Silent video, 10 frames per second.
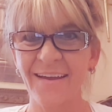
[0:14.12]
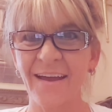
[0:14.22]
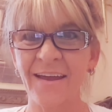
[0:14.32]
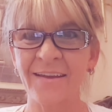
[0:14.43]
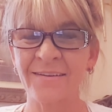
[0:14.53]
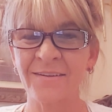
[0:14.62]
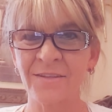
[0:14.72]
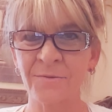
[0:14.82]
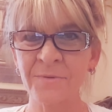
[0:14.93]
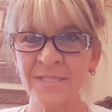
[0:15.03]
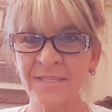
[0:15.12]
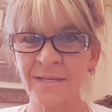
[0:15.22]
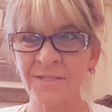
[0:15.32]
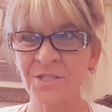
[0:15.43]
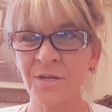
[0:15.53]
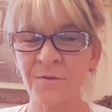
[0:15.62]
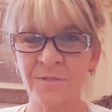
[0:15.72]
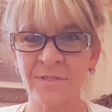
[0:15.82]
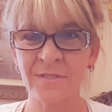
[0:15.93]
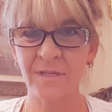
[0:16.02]
And the reason I
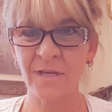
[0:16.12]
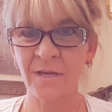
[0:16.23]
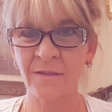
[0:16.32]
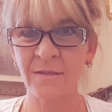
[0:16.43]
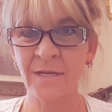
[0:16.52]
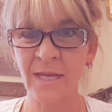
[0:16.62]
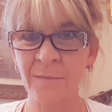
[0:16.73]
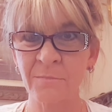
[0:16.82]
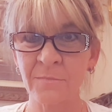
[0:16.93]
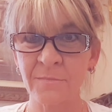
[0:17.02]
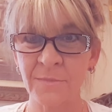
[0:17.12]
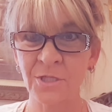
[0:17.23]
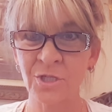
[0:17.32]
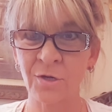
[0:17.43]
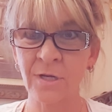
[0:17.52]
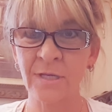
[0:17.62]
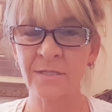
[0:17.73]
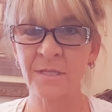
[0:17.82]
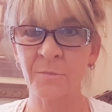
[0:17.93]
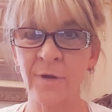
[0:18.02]
chose uh, the name The Journey
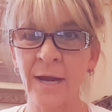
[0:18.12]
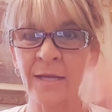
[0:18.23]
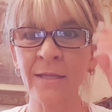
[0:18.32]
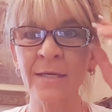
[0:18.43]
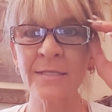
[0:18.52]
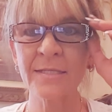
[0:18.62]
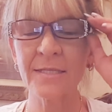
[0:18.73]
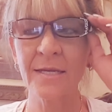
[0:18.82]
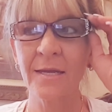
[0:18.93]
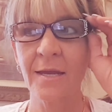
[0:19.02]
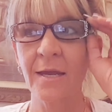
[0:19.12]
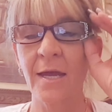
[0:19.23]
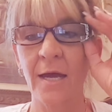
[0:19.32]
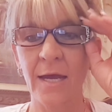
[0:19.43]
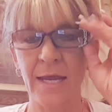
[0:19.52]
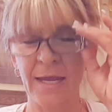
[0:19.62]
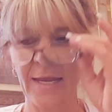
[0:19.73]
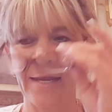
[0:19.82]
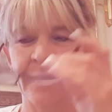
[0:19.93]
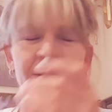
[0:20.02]
to the Miraculous
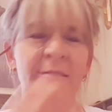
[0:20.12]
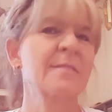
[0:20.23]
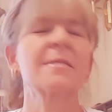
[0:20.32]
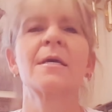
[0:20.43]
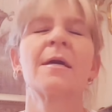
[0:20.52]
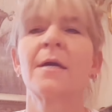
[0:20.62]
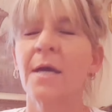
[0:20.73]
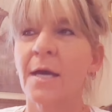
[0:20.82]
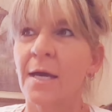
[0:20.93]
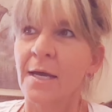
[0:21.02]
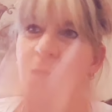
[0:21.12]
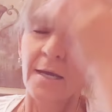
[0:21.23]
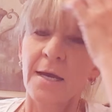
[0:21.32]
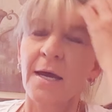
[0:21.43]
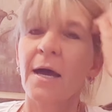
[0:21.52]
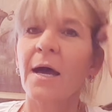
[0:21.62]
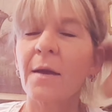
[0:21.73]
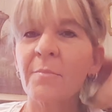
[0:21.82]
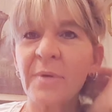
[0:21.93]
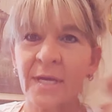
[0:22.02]
is
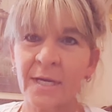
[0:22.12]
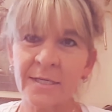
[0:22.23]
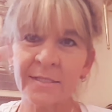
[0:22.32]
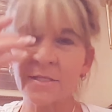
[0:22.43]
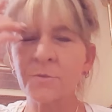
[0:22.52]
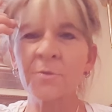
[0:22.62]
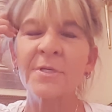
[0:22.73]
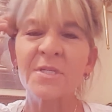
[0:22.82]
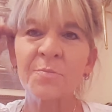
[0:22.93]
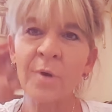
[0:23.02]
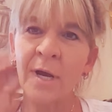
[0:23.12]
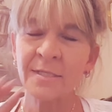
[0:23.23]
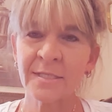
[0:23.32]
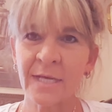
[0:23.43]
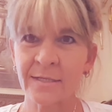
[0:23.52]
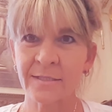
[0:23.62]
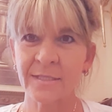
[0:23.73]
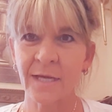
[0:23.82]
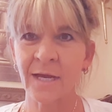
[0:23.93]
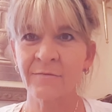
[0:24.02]
because through this
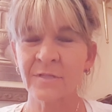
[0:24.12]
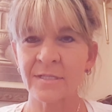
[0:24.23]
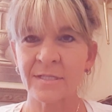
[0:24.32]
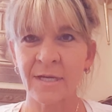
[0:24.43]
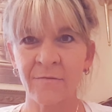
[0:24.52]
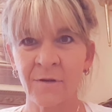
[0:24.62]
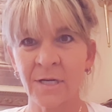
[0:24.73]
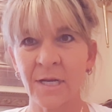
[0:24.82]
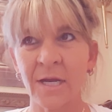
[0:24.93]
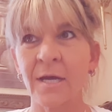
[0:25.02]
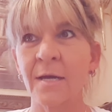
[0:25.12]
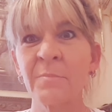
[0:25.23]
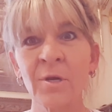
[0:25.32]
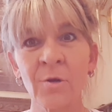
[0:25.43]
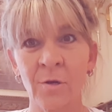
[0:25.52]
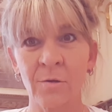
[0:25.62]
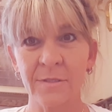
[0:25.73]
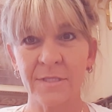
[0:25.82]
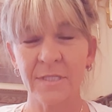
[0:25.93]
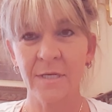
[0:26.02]
process I've discovered
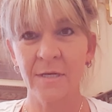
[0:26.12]
miracles